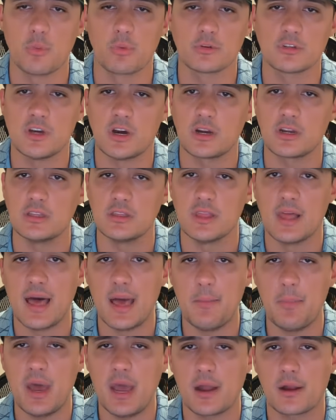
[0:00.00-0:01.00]
We're talking
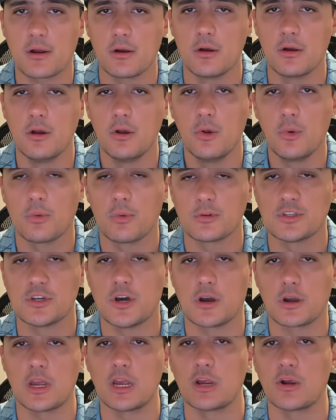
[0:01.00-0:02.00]
linebacker, we're
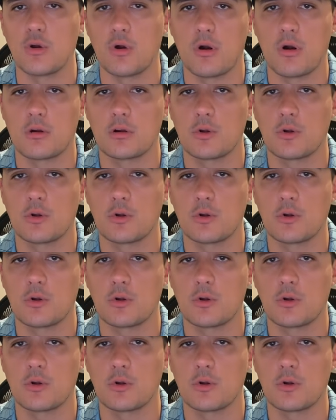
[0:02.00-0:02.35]
talking guard,